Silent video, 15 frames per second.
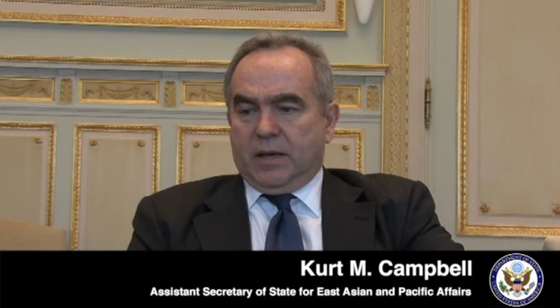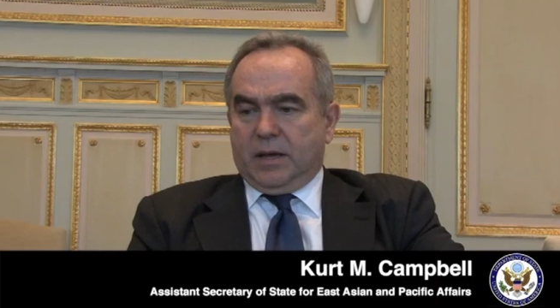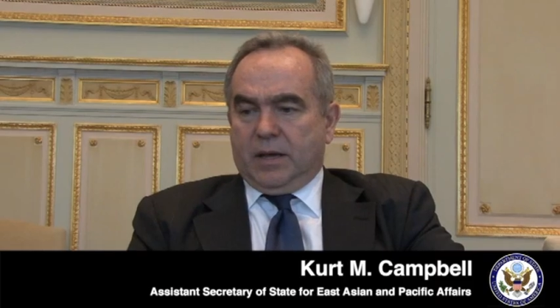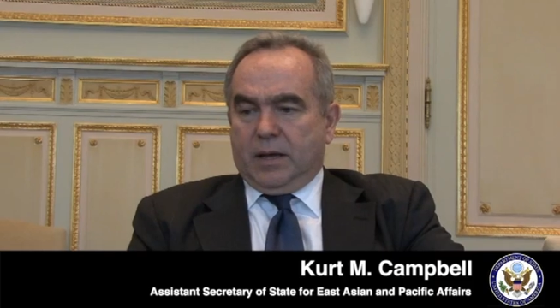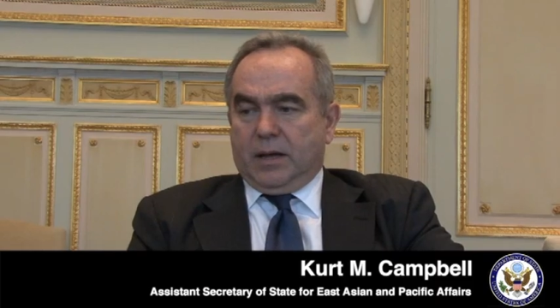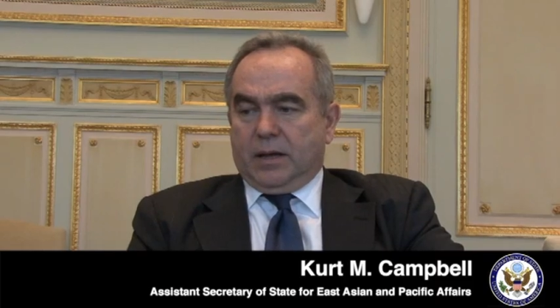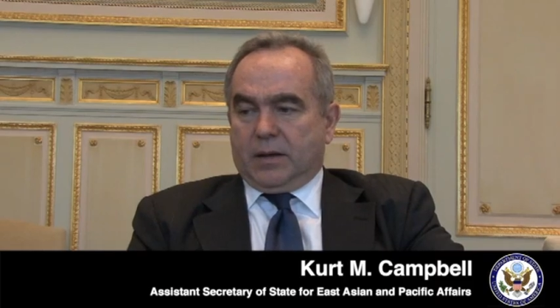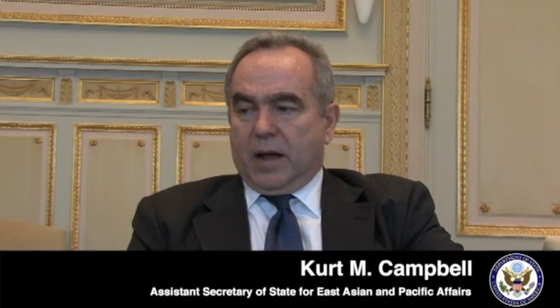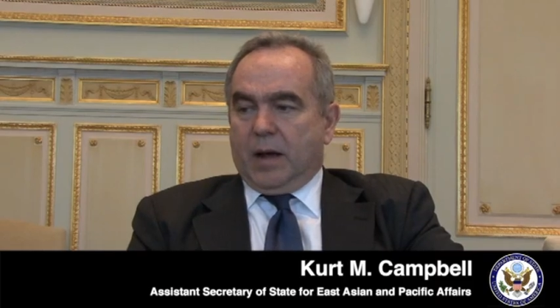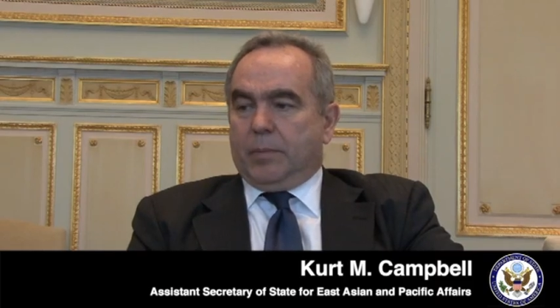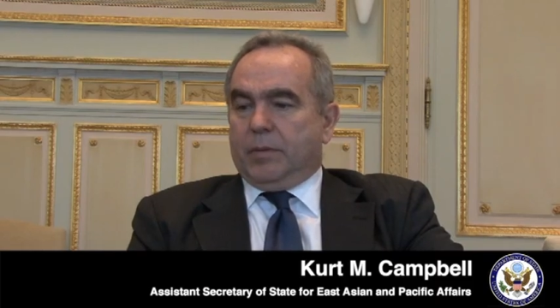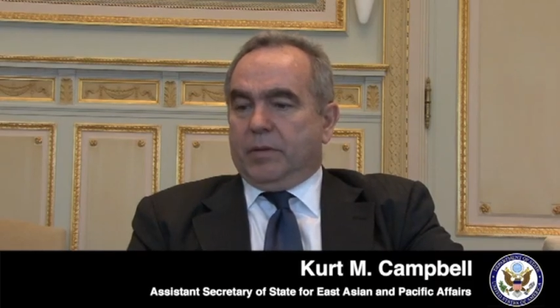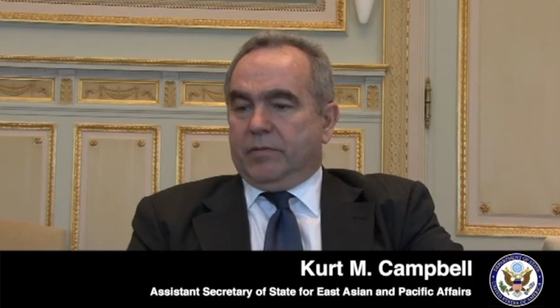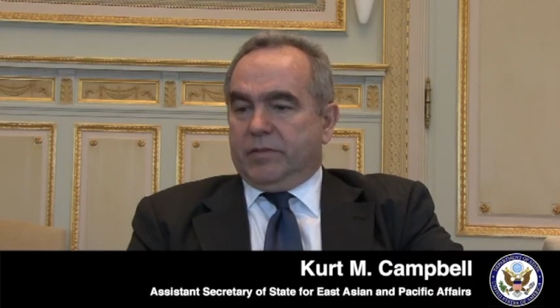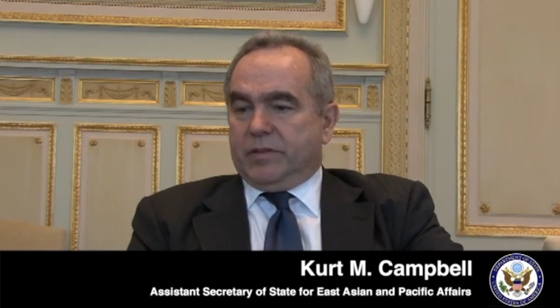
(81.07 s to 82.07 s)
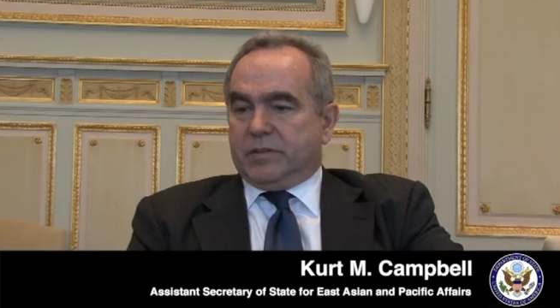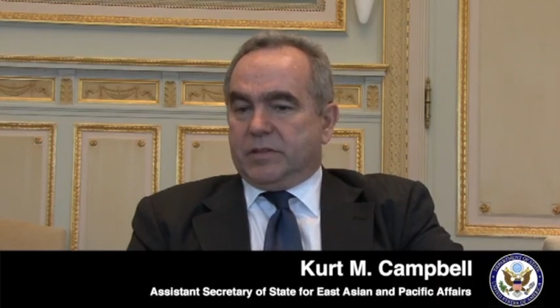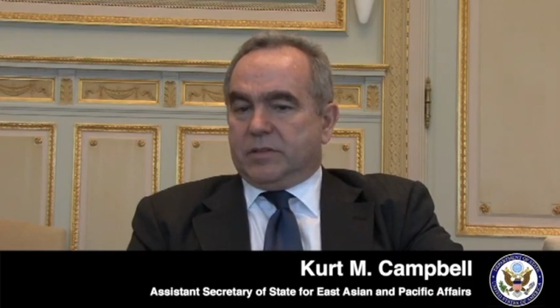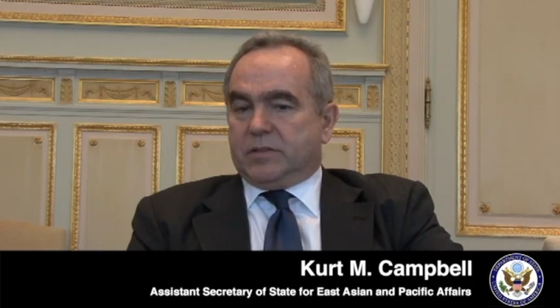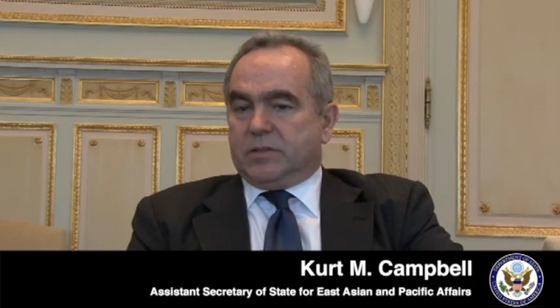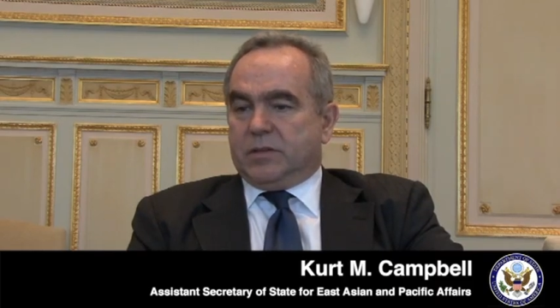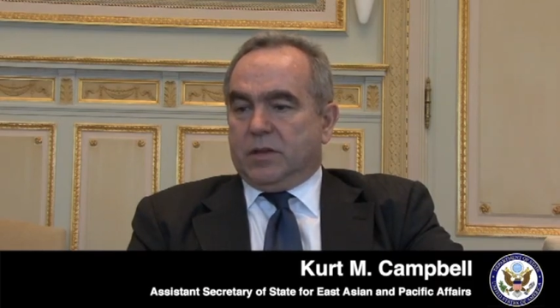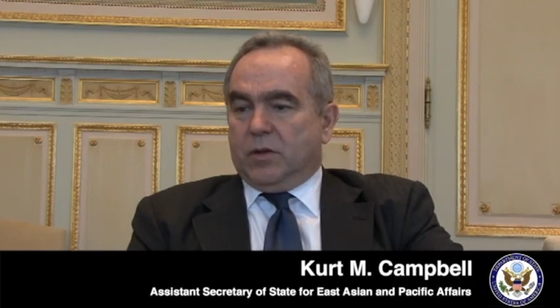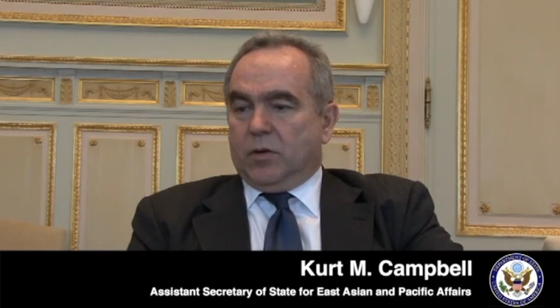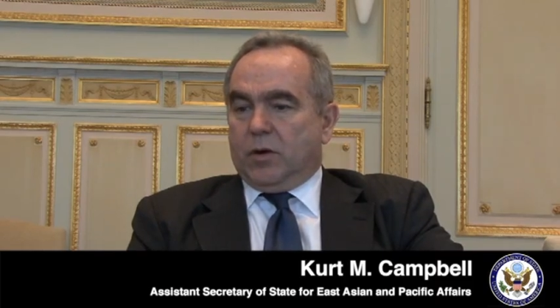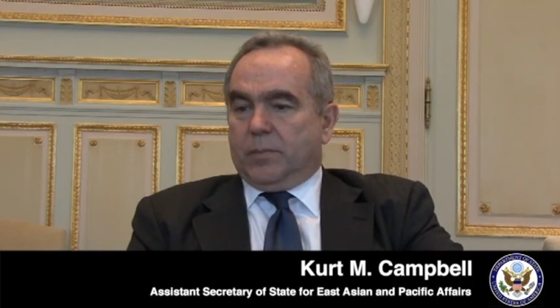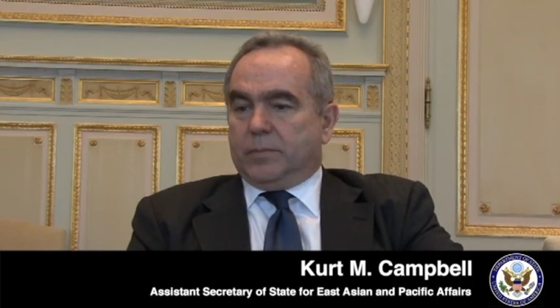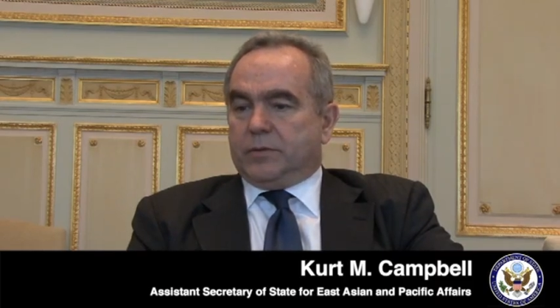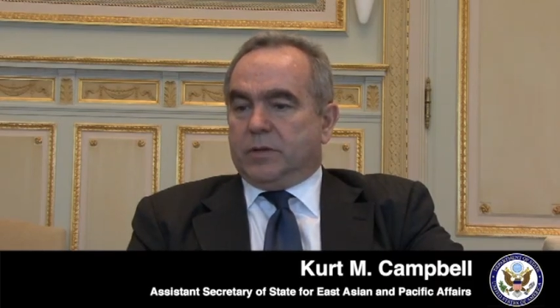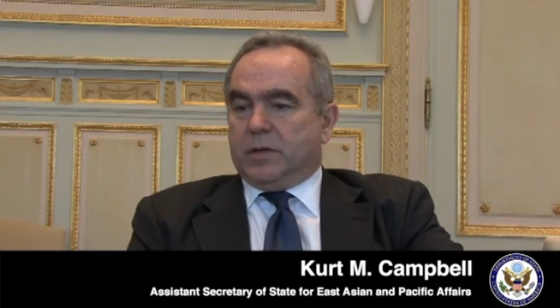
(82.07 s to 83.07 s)
uh, a couple of visits to
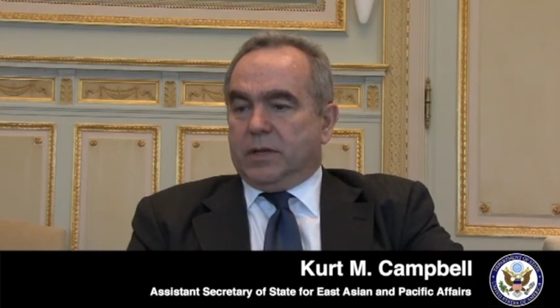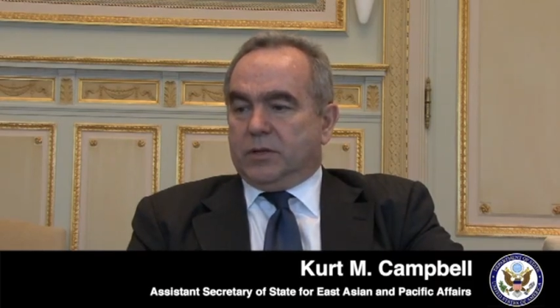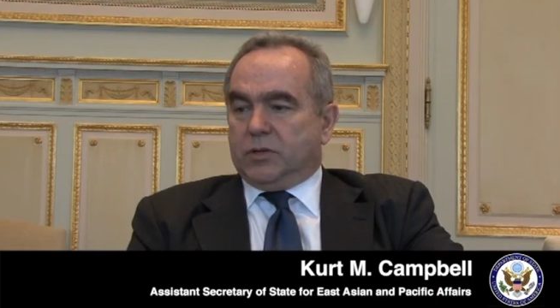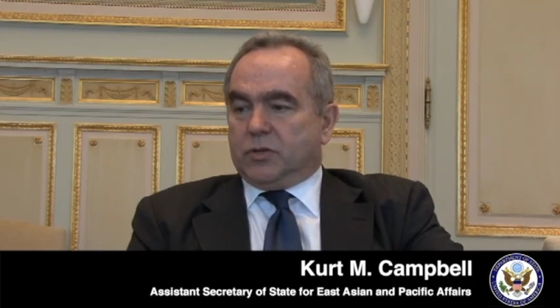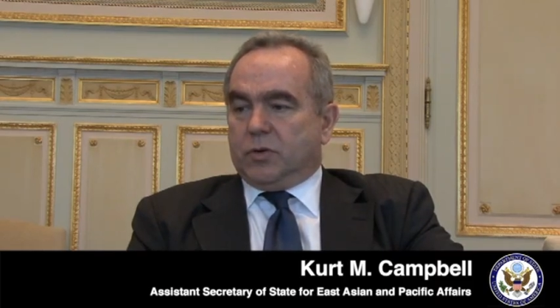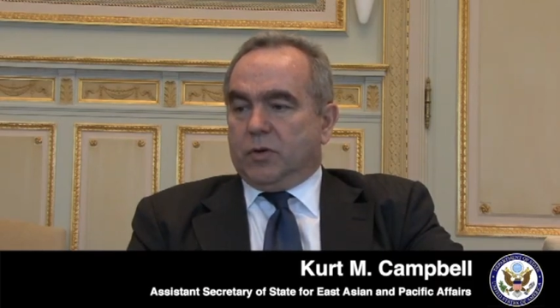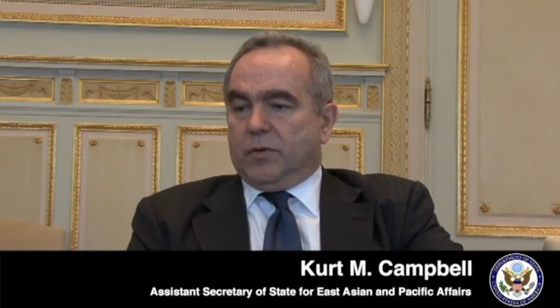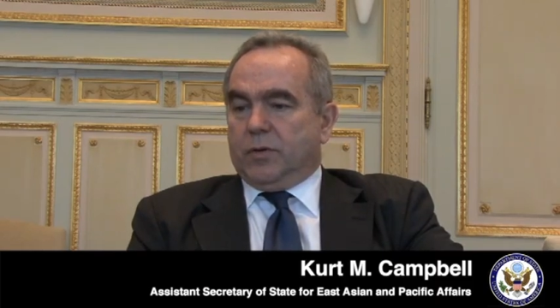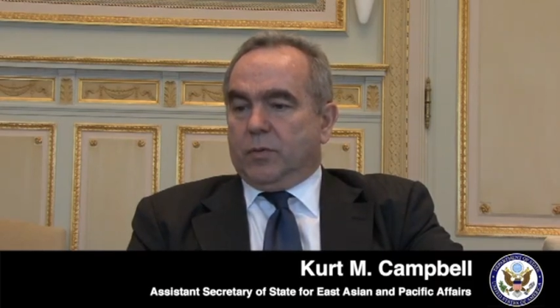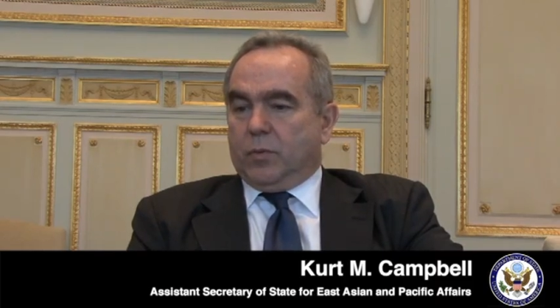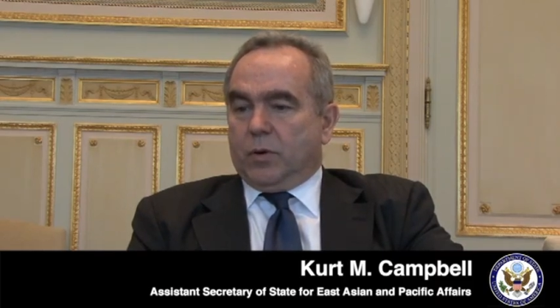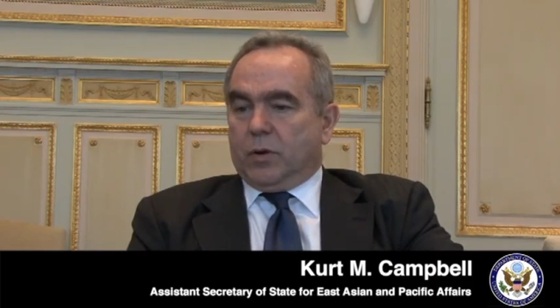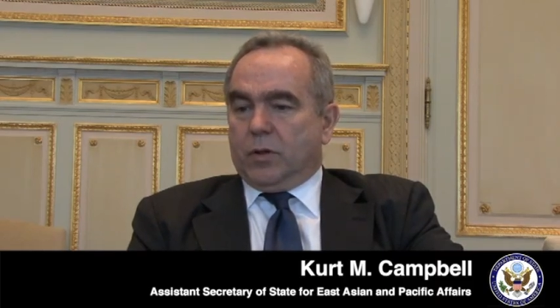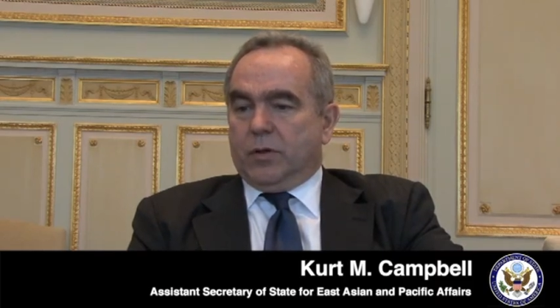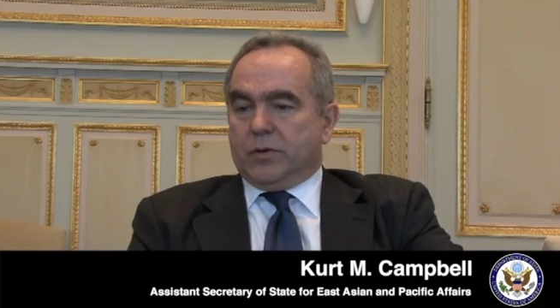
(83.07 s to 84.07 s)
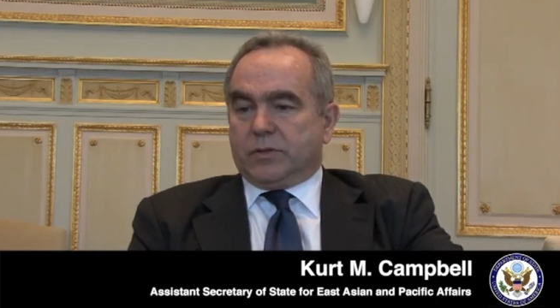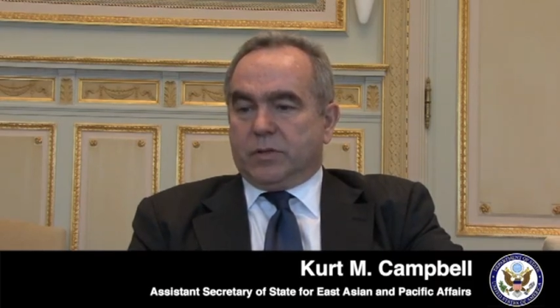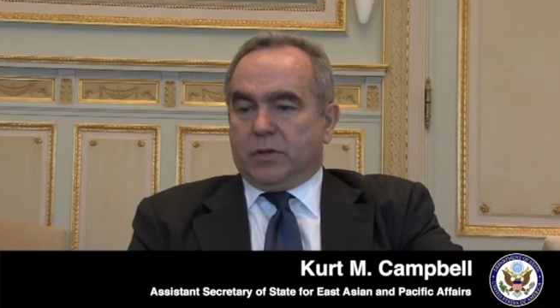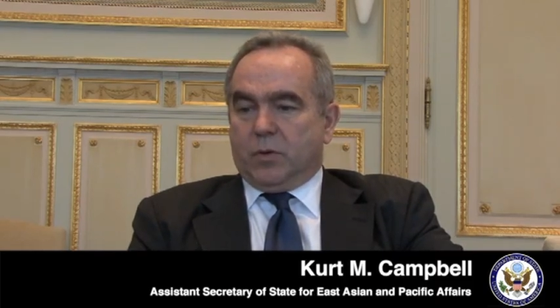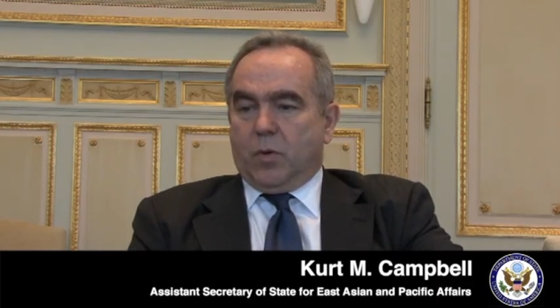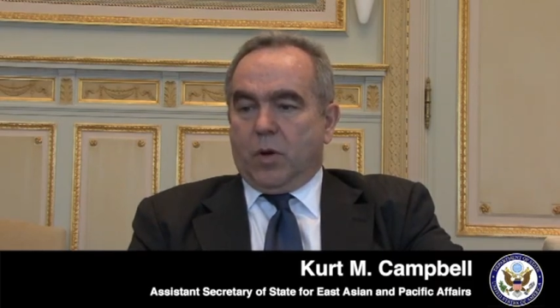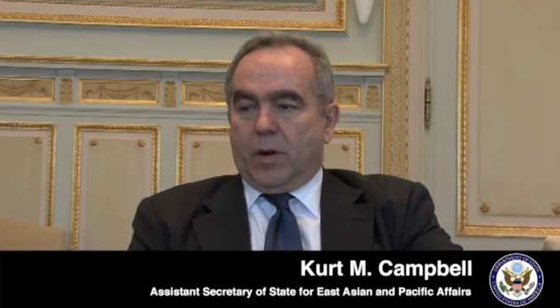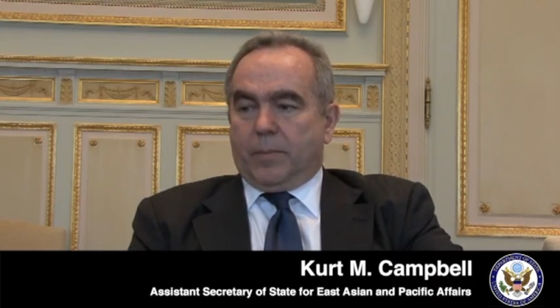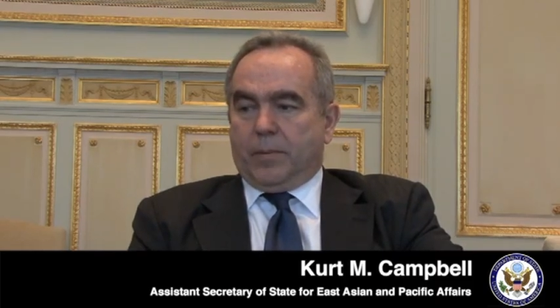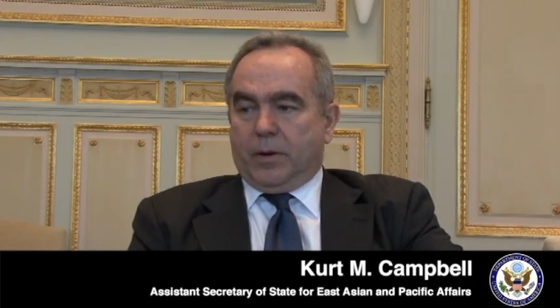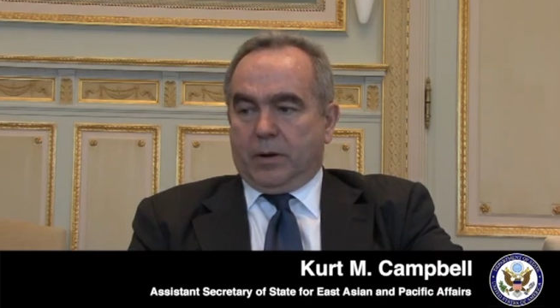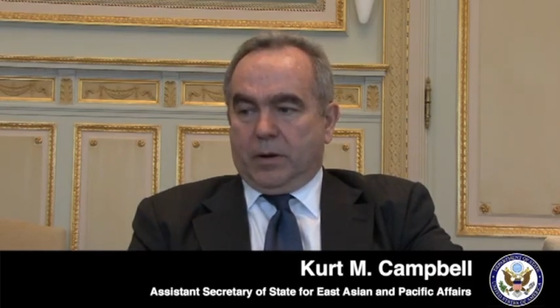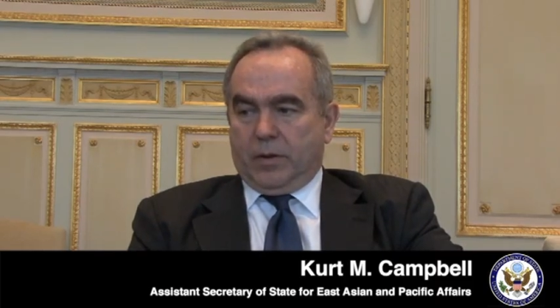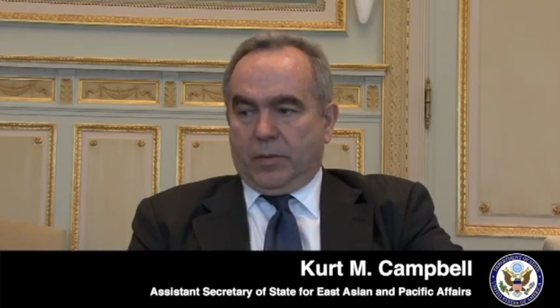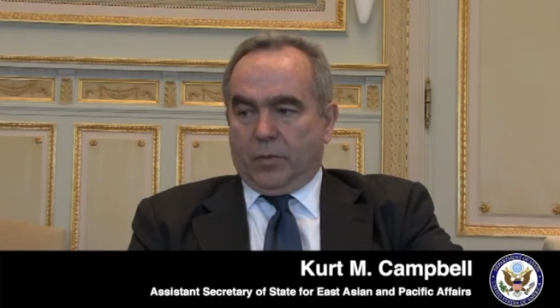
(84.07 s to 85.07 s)
Europe to ensure that we're closely
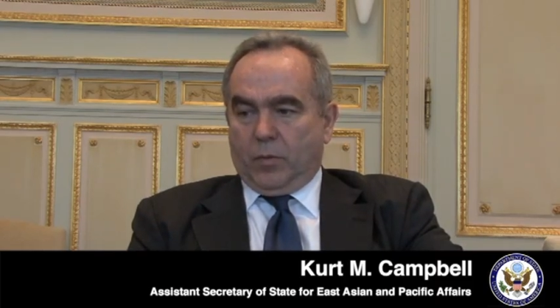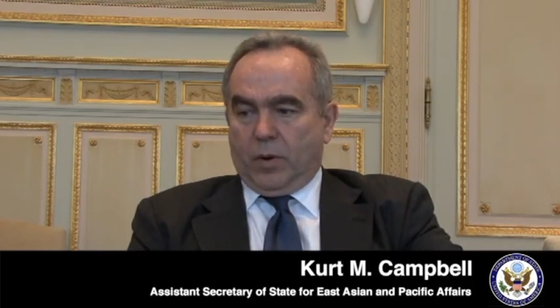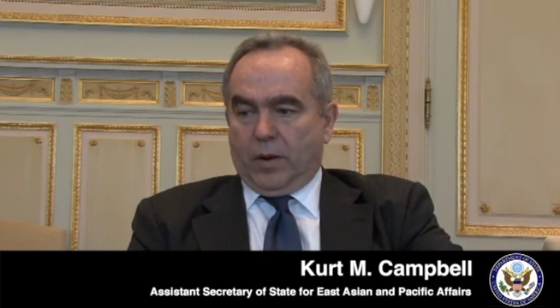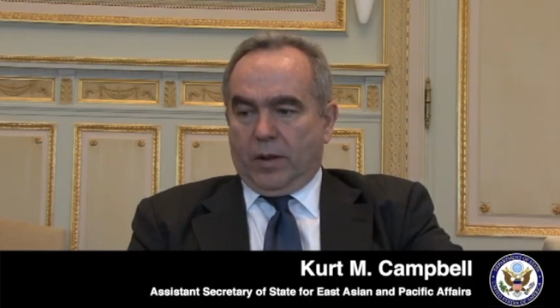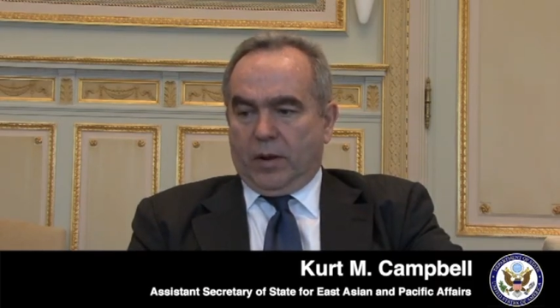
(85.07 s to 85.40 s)
cooperated on the way,